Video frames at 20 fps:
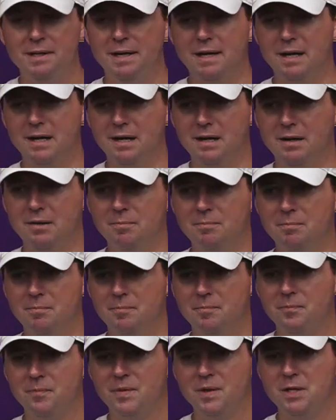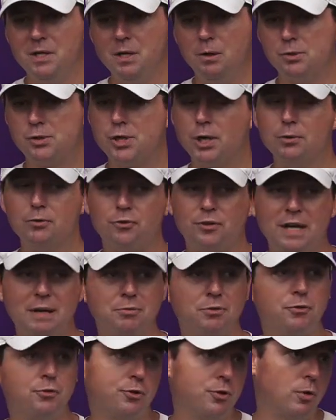you know, Shelton
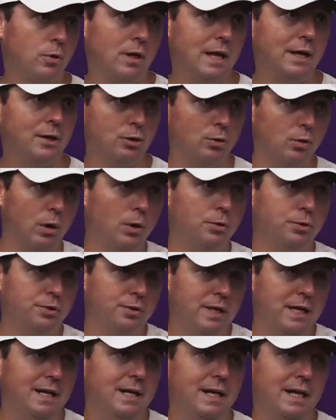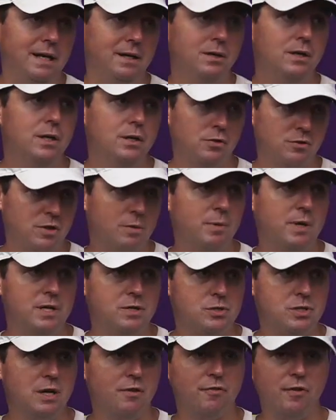Sampson showed a lot of growth at some of
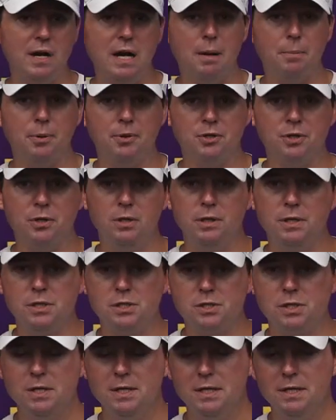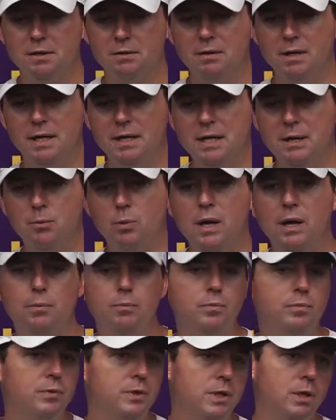his different opportunities, right?
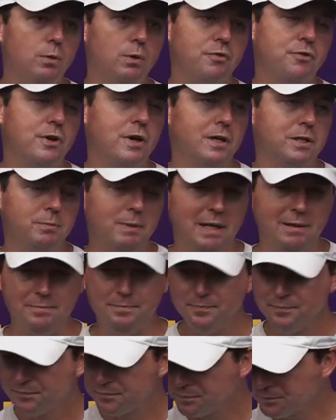And you know, we've talked about